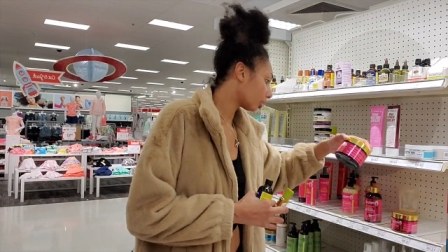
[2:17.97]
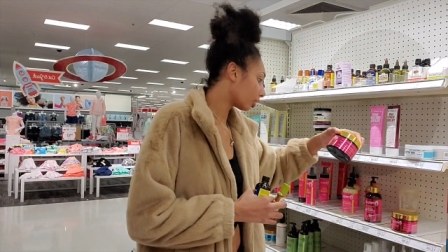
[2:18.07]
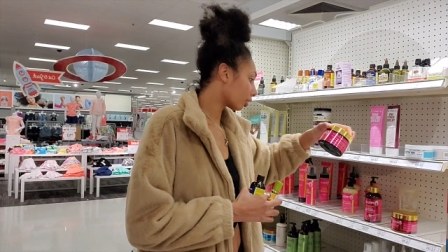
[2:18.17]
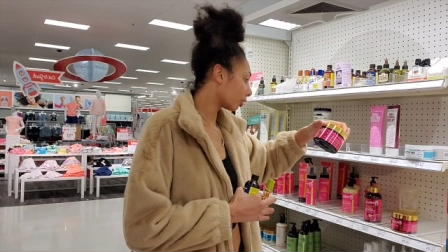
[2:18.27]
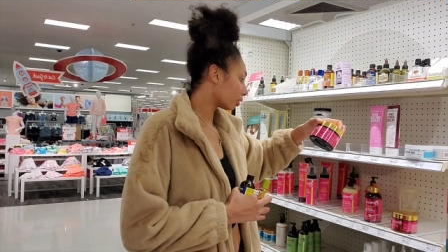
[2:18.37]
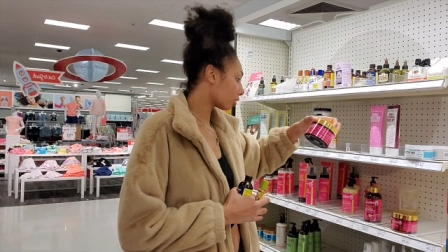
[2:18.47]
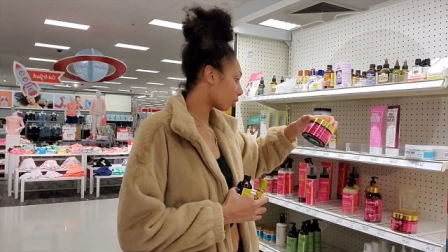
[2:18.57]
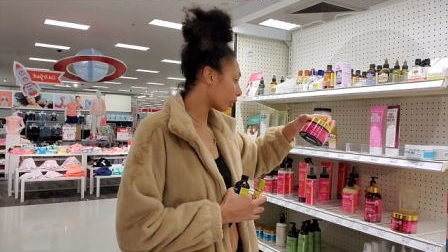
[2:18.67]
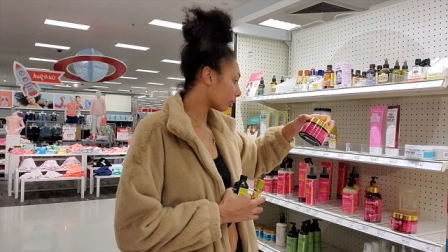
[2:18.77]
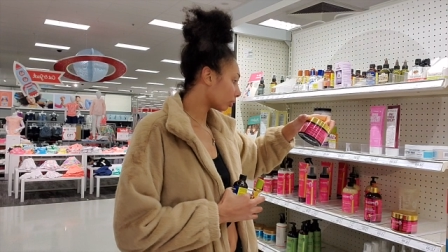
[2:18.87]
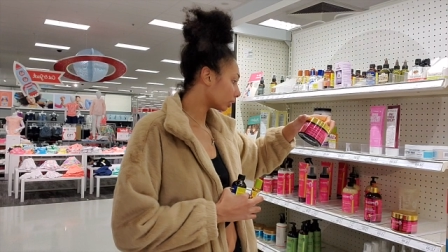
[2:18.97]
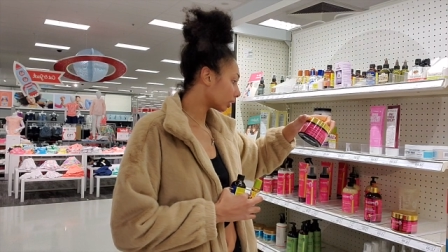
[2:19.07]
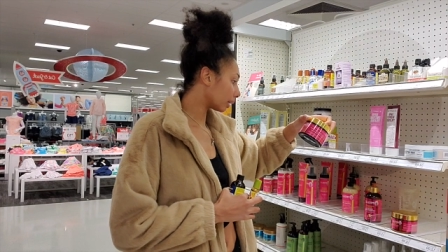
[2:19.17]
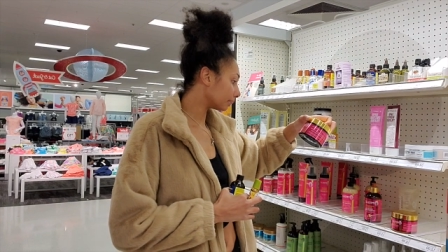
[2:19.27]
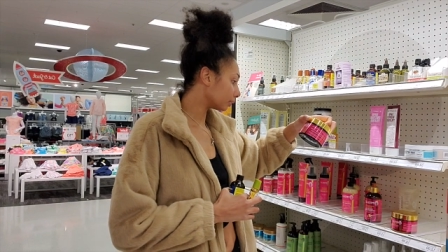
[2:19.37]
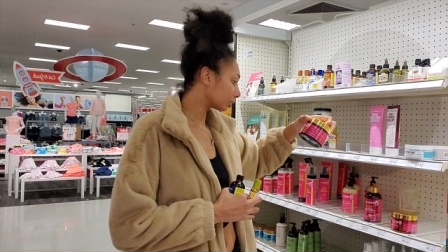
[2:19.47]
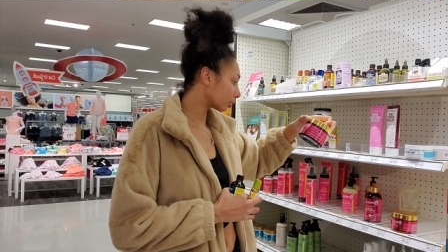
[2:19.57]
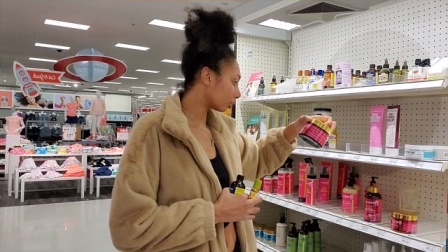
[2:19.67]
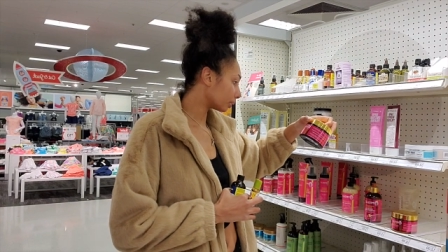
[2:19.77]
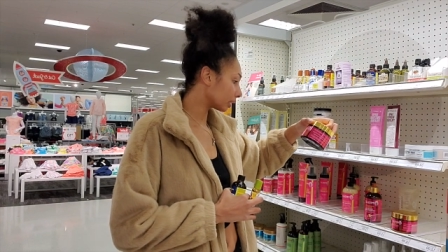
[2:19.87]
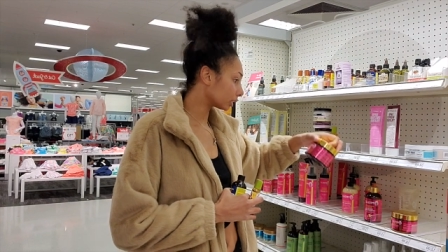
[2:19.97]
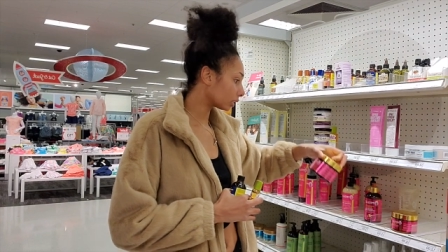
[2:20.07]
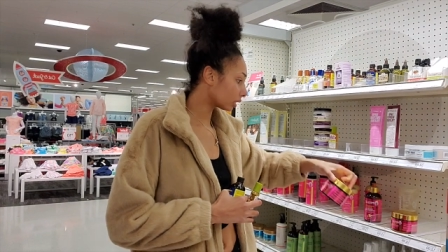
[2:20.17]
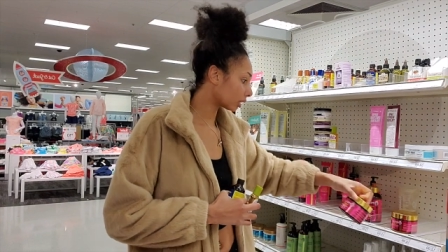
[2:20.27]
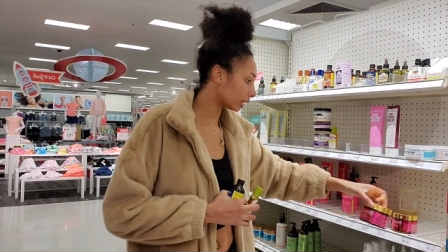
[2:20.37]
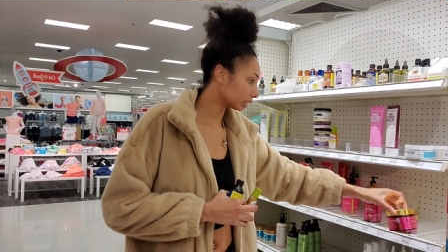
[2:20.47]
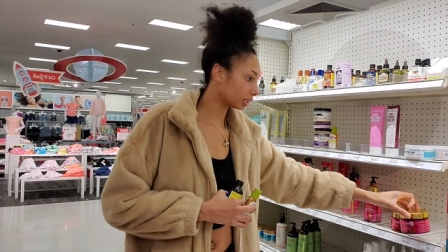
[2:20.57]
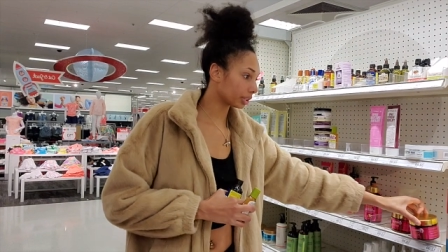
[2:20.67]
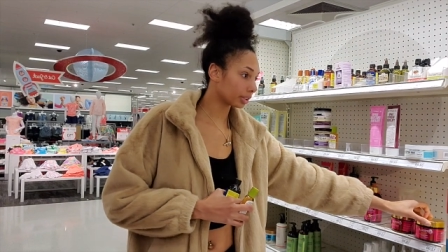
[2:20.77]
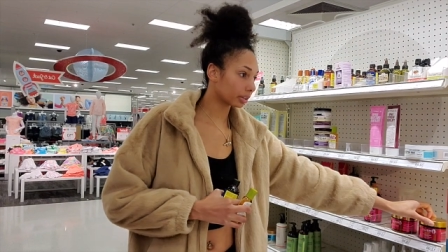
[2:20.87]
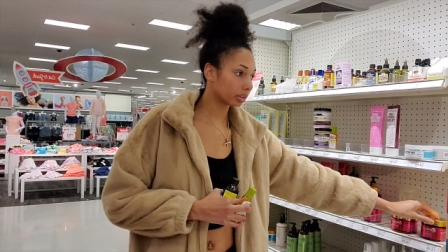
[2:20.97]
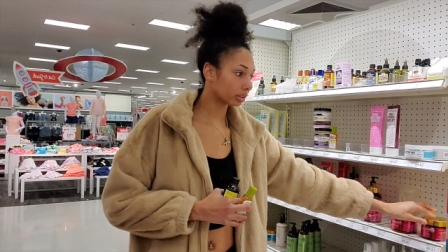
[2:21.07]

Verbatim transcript: curl, coil stuff custard.